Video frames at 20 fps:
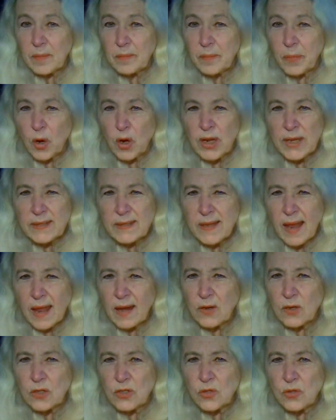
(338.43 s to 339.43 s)
Bernie
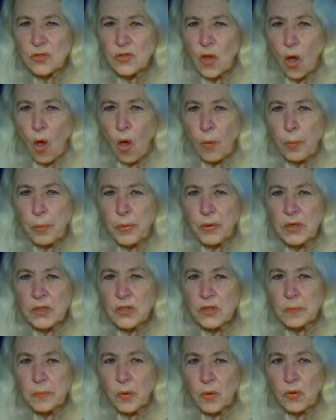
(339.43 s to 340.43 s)
Sanders, who's all
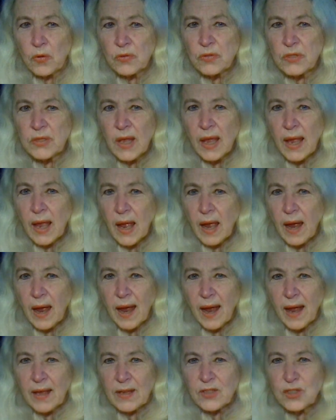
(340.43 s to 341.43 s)
principles,
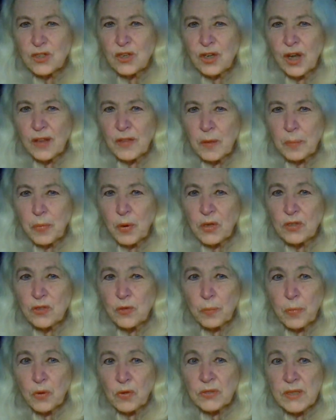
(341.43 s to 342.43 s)
stood on the
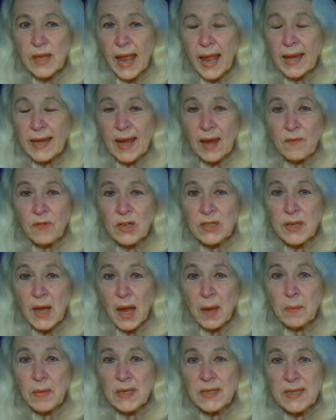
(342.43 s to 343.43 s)
principles, and every
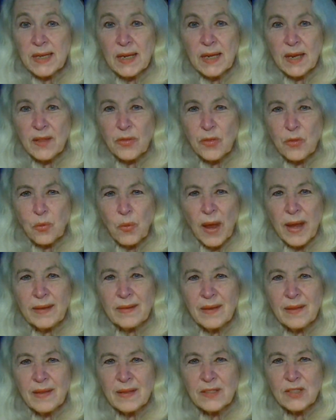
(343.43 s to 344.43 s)
time he did it,
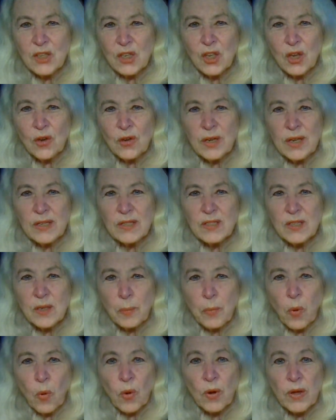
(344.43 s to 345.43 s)
threatened the security and
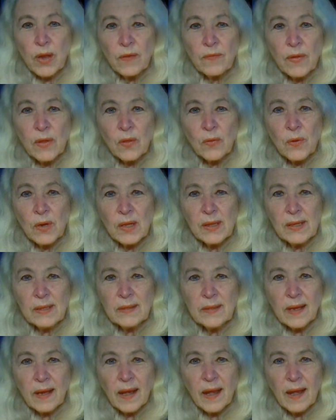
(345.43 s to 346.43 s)
support of Hillary
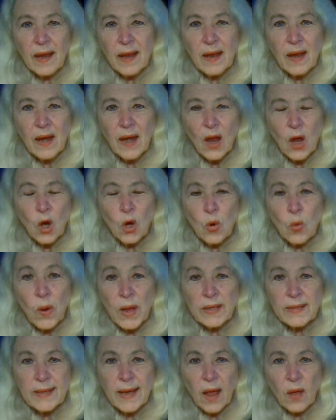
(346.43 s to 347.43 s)
Clinton, who
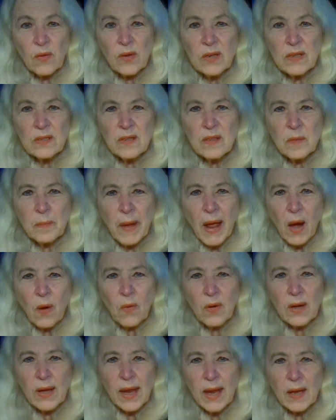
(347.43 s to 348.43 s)
went down into the
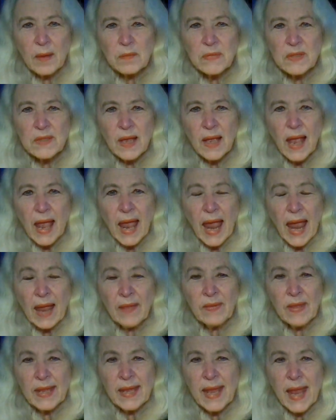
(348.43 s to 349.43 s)
power games.
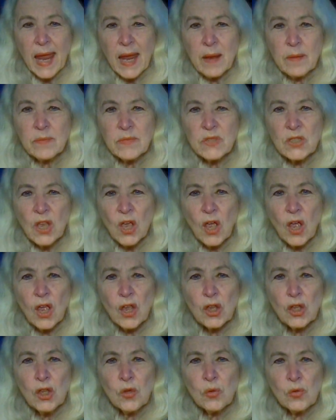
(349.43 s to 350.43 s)
And the games,
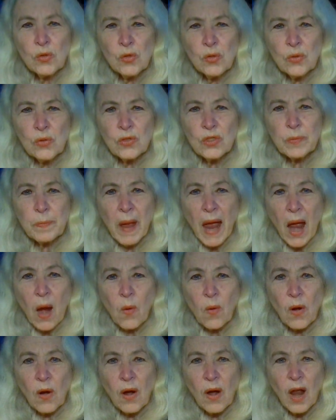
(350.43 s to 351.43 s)
you lose
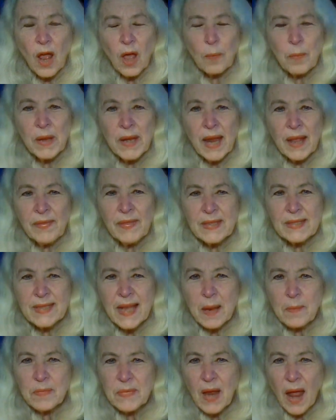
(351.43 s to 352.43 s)
power, but at the
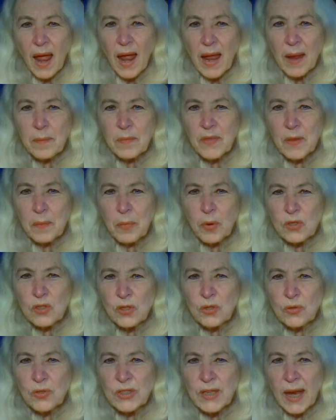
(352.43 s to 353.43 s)
same time, the
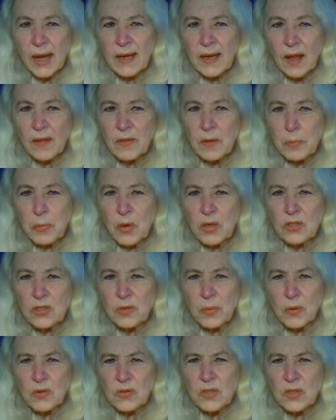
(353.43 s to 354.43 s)
person who's standing on the
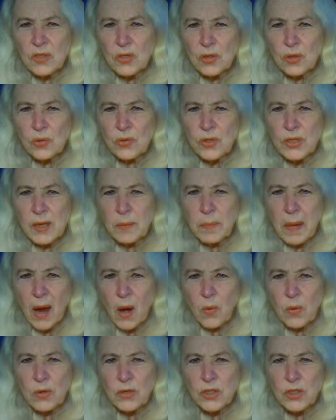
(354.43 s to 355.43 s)
principles is losing
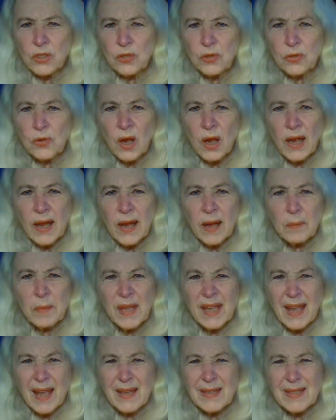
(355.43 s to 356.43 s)
power too,
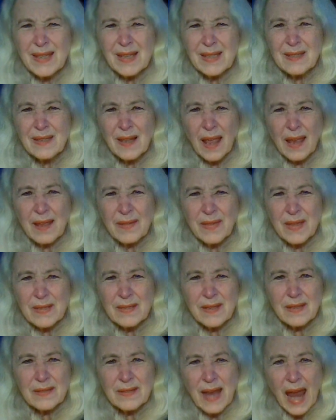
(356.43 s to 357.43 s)
because it's like
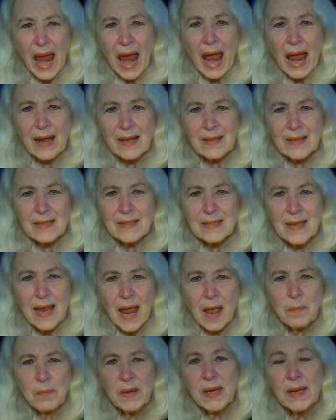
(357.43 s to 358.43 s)
this attack that's
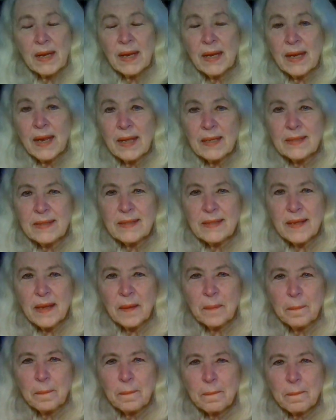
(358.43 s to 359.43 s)
happening against
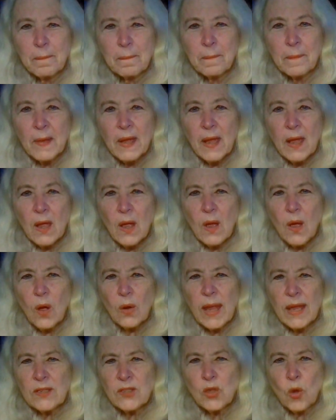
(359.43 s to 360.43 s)
them.
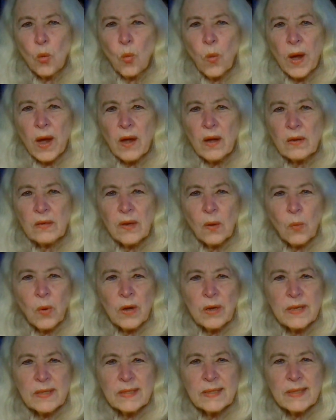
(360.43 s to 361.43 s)
Okay, so where
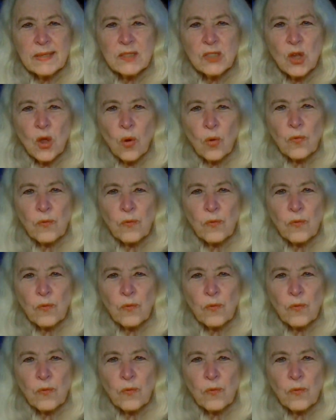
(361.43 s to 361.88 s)
does this go